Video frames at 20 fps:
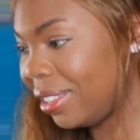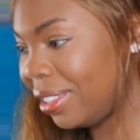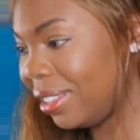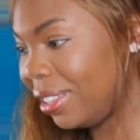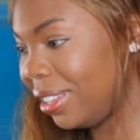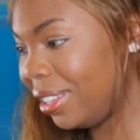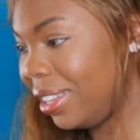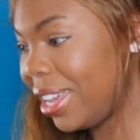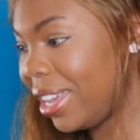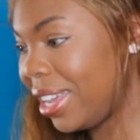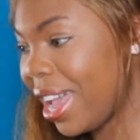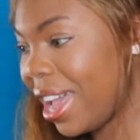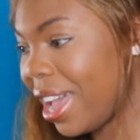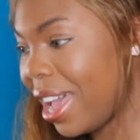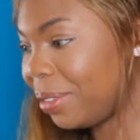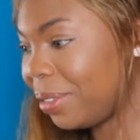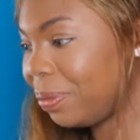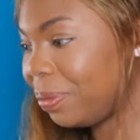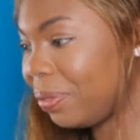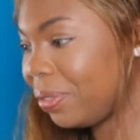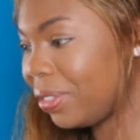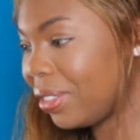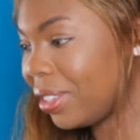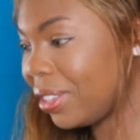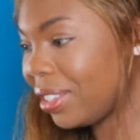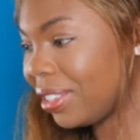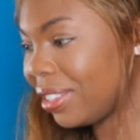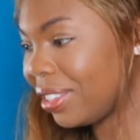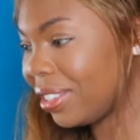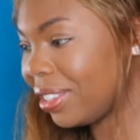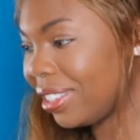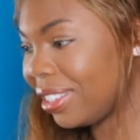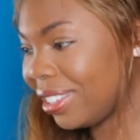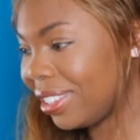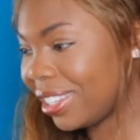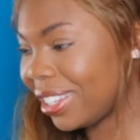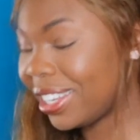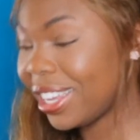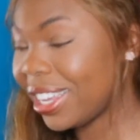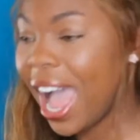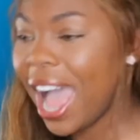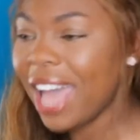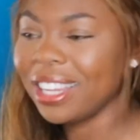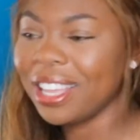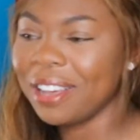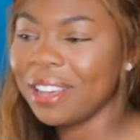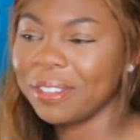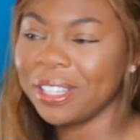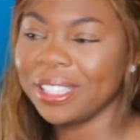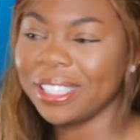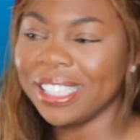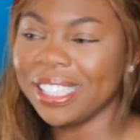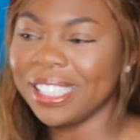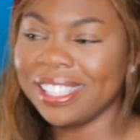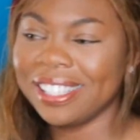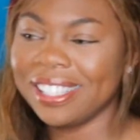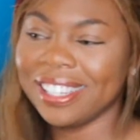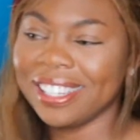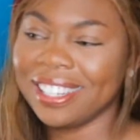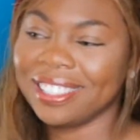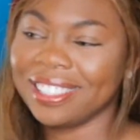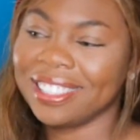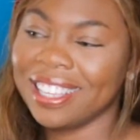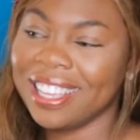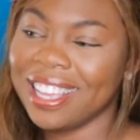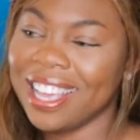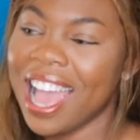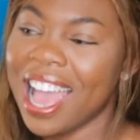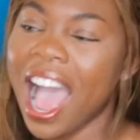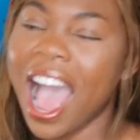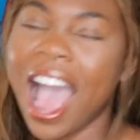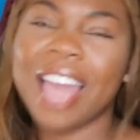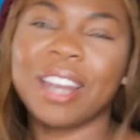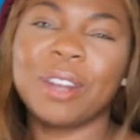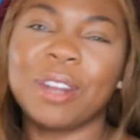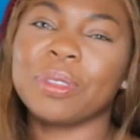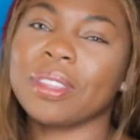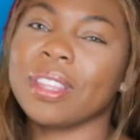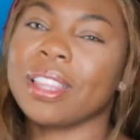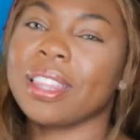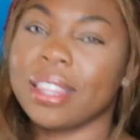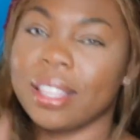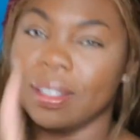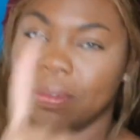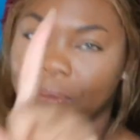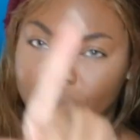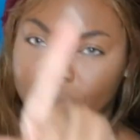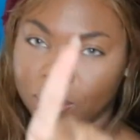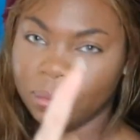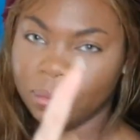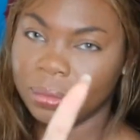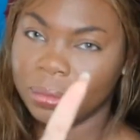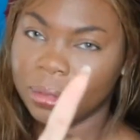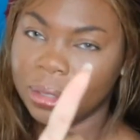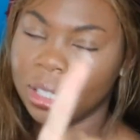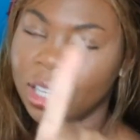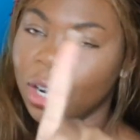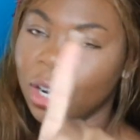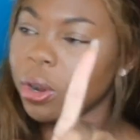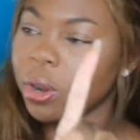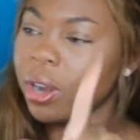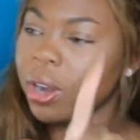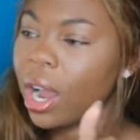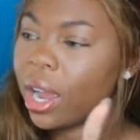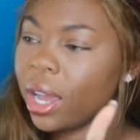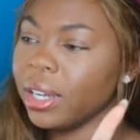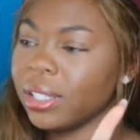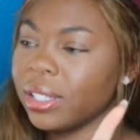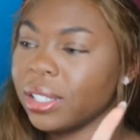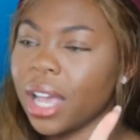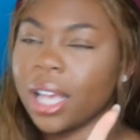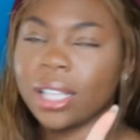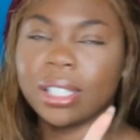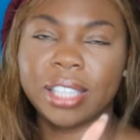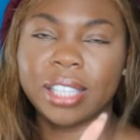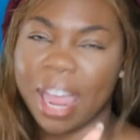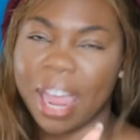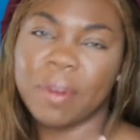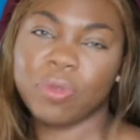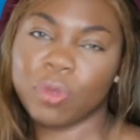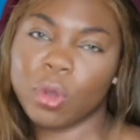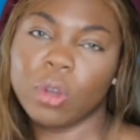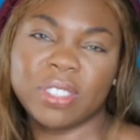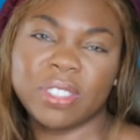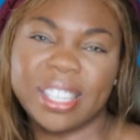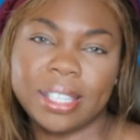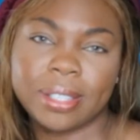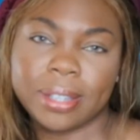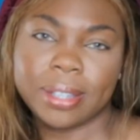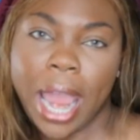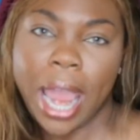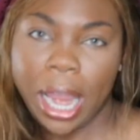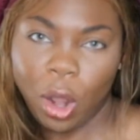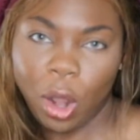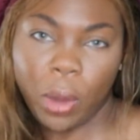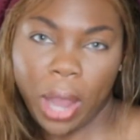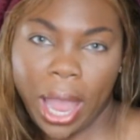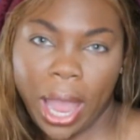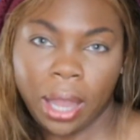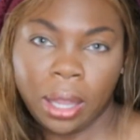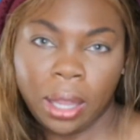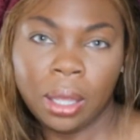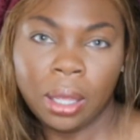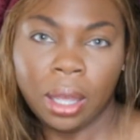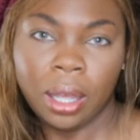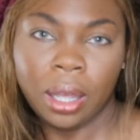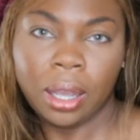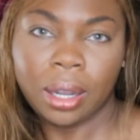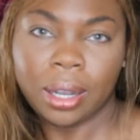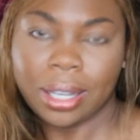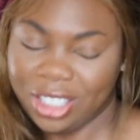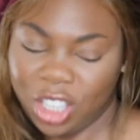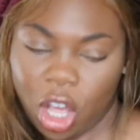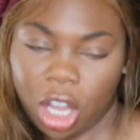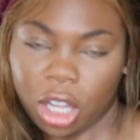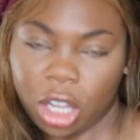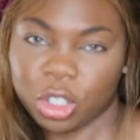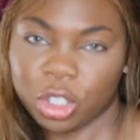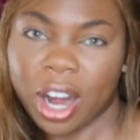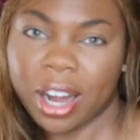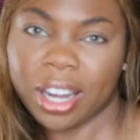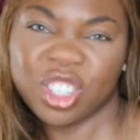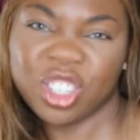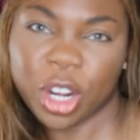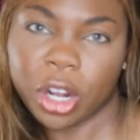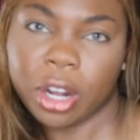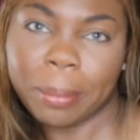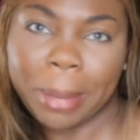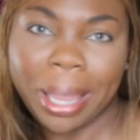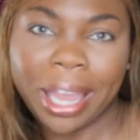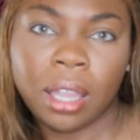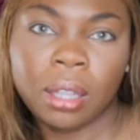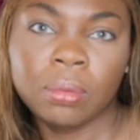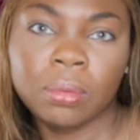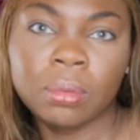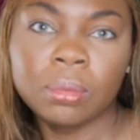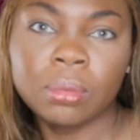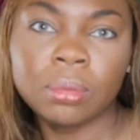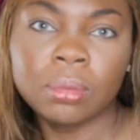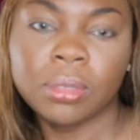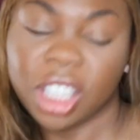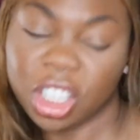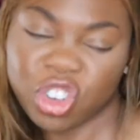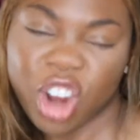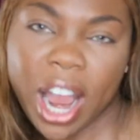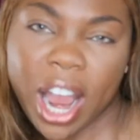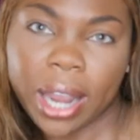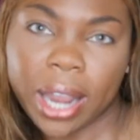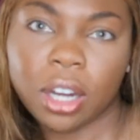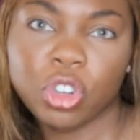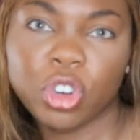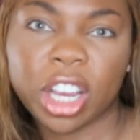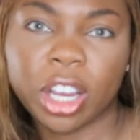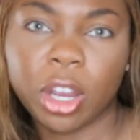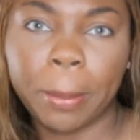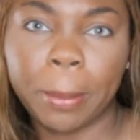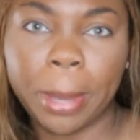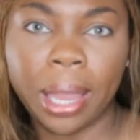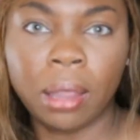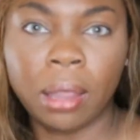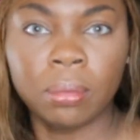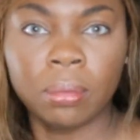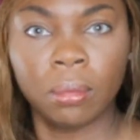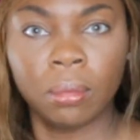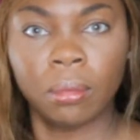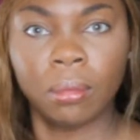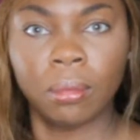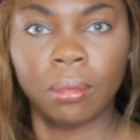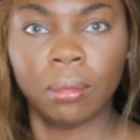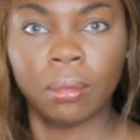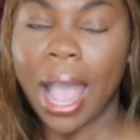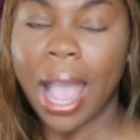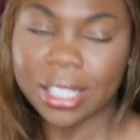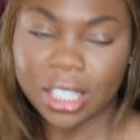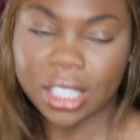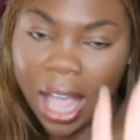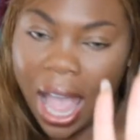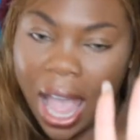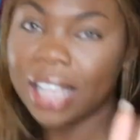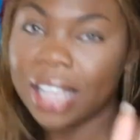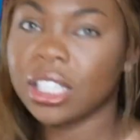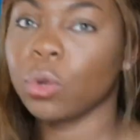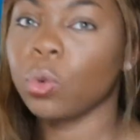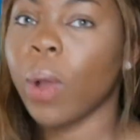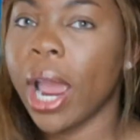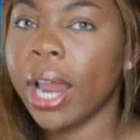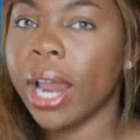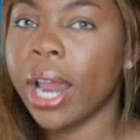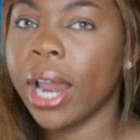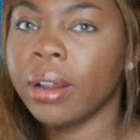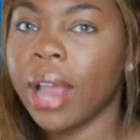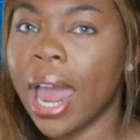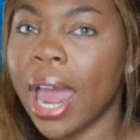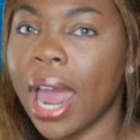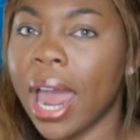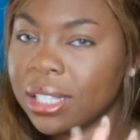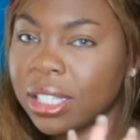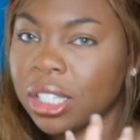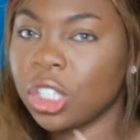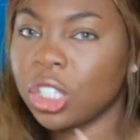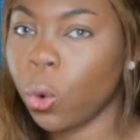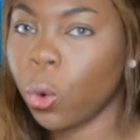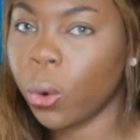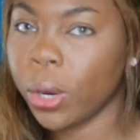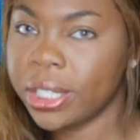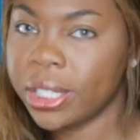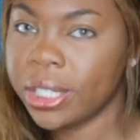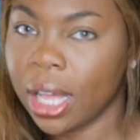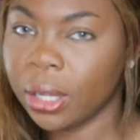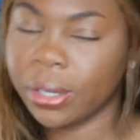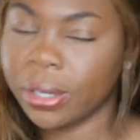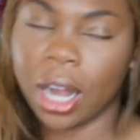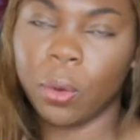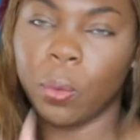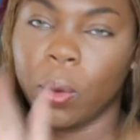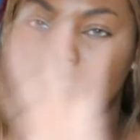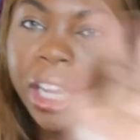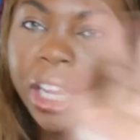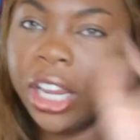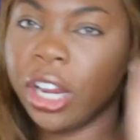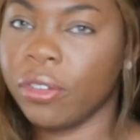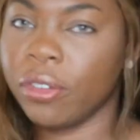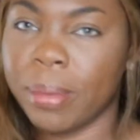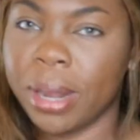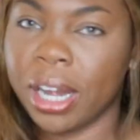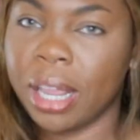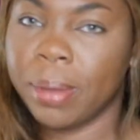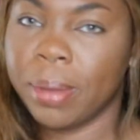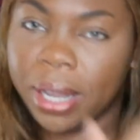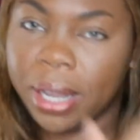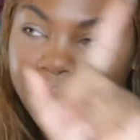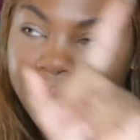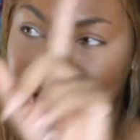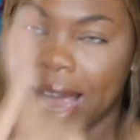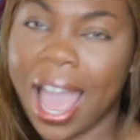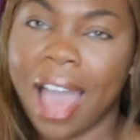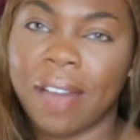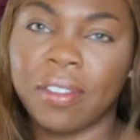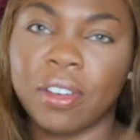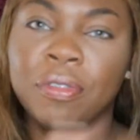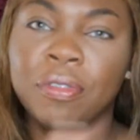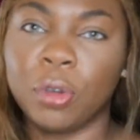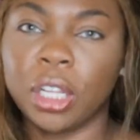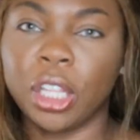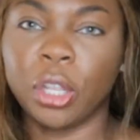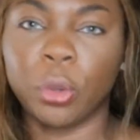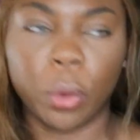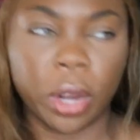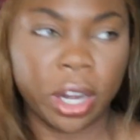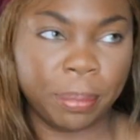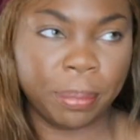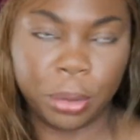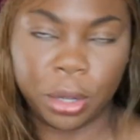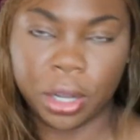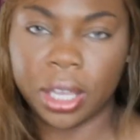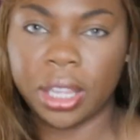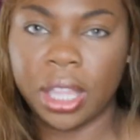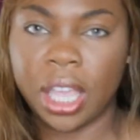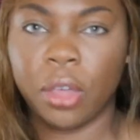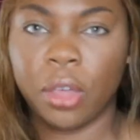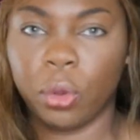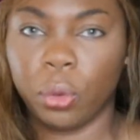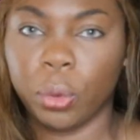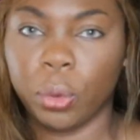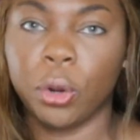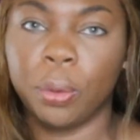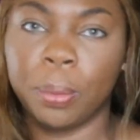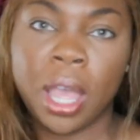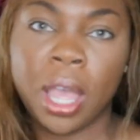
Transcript: Yeah. I love Khaleesi. I don't... Look, we're not going to discuss Game of Thrones season 8, okay? Because y'all are trying to trigger me. You're trying to trigger me. As a writer and as a storyteller, and I don't want to hear it from anybody because I have a fully written book in the other room